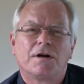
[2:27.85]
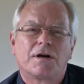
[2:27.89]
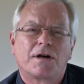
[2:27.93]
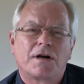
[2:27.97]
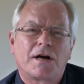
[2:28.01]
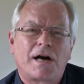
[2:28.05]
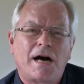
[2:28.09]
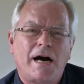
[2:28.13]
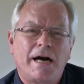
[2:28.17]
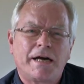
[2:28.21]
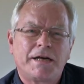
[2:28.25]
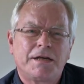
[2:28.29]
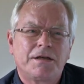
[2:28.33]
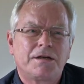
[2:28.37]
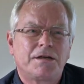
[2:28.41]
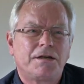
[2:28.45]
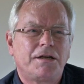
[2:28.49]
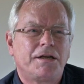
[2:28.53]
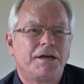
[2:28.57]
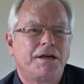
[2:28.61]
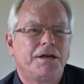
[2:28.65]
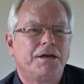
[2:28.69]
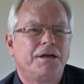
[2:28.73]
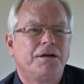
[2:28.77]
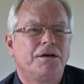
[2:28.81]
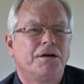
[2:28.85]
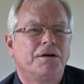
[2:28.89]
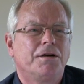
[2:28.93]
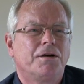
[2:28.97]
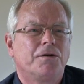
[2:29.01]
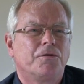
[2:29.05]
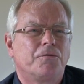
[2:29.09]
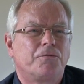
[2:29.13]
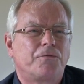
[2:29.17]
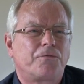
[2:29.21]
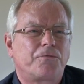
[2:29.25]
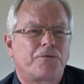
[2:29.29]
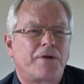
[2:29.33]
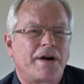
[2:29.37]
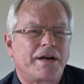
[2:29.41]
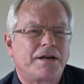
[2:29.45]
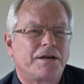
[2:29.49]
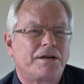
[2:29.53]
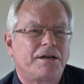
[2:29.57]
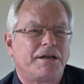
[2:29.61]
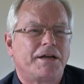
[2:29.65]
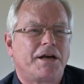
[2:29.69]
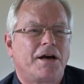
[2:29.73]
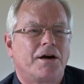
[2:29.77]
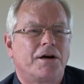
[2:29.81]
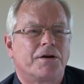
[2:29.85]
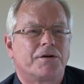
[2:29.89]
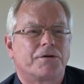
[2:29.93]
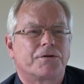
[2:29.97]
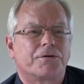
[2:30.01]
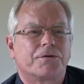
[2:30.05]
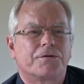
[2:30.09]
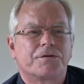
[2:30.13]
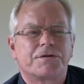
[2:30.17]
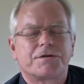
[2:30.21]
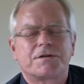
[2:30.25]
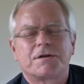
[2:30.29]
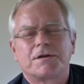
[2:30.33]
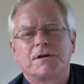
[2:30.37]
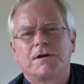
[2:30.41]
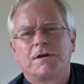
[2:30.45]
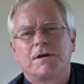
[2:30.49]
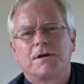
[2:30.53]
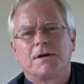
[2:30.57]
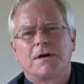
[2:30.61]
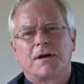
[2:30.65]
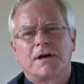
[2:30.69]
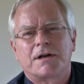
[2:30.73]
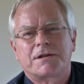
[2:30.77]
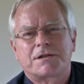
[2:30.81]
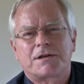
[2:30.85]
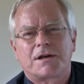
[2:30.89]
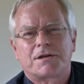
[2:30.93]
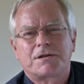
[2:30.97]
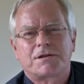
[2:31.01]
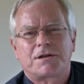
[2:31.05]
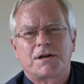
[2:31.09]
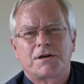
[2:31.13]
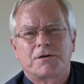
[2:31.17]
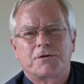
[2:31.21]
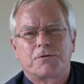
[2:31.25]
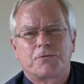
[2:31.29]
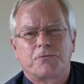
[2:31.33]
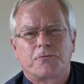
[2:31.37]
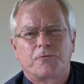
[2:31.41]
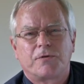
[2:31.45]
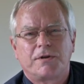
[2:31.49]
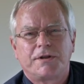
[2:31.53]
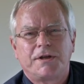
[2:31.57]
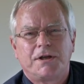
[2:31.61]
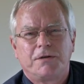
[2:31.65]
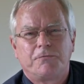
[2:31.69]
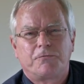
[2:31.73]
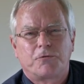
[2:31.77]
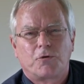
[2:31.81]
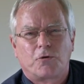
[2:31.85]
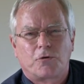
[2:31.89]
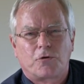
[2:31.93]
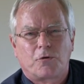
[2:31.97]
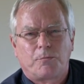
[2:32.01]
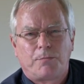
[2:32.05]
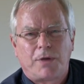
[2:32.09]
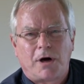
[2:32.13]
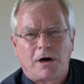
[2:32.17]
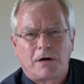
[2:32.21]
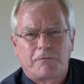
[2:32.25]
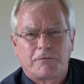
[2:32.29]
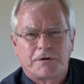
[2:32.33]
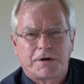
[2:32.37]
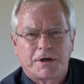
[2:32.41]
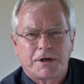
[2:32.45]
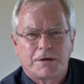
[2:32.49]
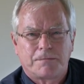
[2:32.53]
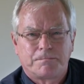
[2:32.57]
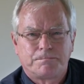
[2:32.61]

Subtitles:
kindly, friendly hunters assisting to relieve rural poverty.